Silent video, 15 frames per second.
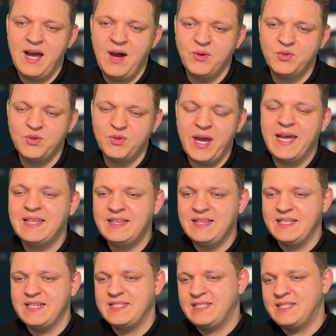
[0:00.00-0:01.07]
How to
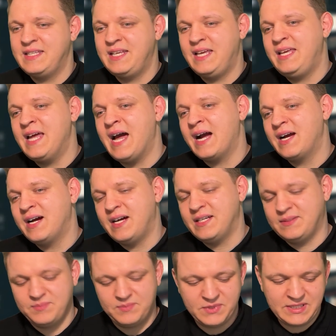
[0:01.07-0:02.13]
handle this in the
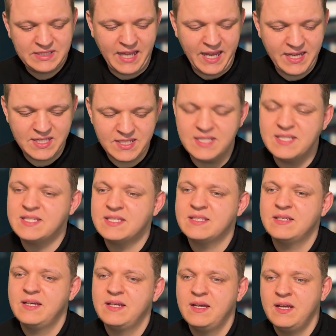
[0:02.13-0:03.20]
younger
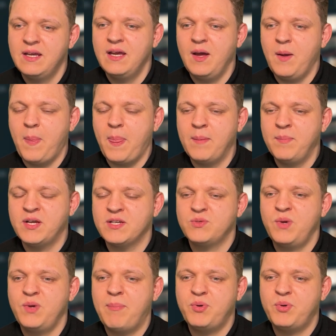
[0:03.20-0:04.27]
stages,
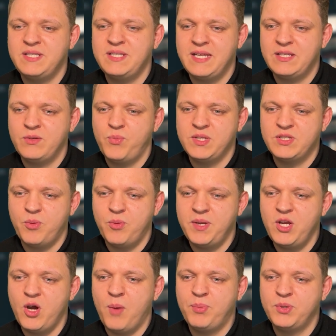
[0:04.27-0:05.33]
because we are presented with so
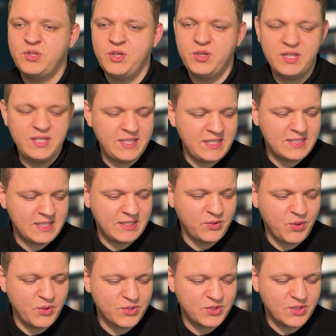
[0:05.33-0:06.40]
many opportunities and
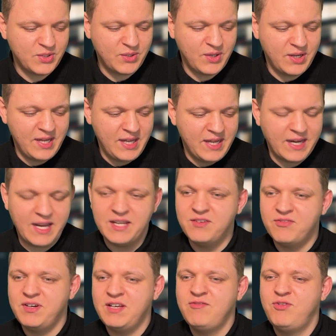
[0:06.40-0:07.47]
also kind of